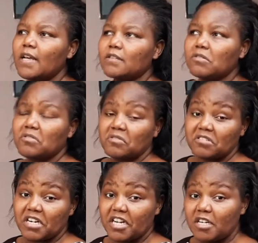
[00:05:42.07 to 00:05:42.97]
So also
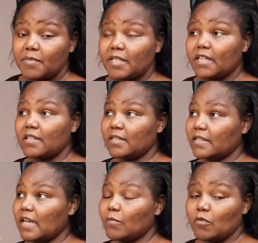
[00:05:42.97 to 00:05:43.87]
dry lips, and
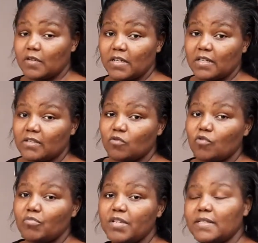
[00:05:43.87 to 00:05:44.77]
some, it
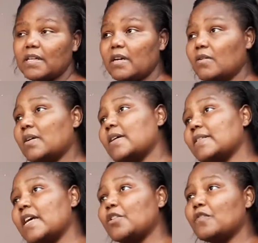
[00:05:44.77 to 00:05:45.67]
could be a
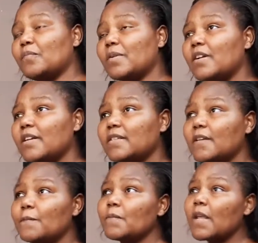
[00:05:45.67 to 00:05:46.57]
sign of
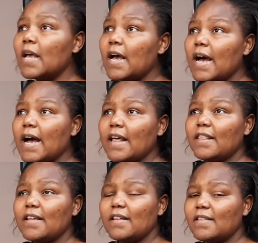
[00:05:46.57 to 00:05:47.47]
pregnancy. And
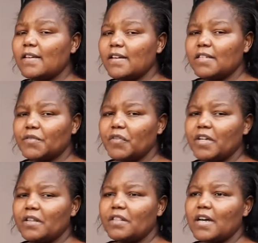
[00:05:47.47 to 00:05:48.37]
the other thing is
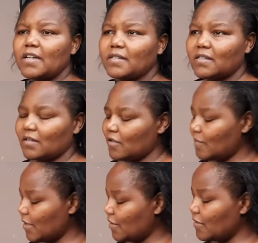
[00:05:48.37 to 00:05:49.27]
feeling thirsty. Oh
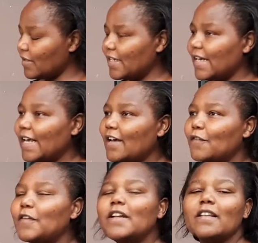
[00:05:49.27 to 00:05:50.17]
my God,
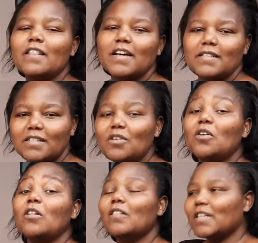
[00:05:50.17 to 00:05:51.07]
feeling thirsty
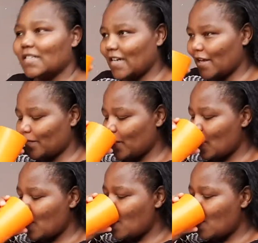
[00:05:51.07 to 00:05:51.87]
all the time.